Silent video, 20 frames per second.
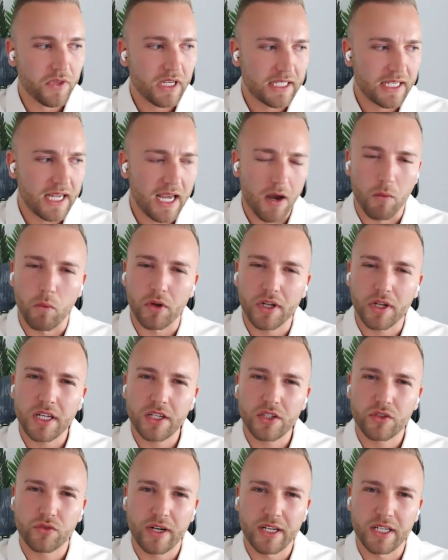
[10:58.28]
yeah, what are the
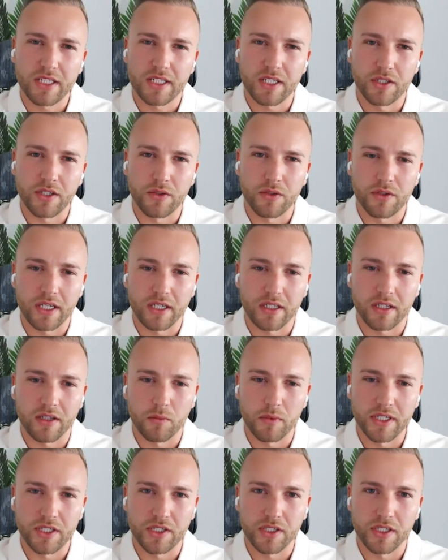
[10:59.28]
trends that you think that
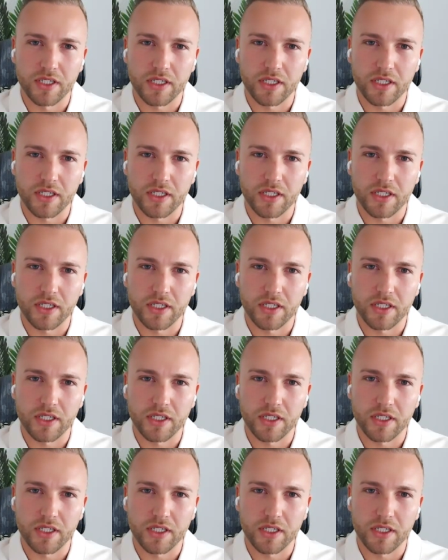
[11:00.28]
we should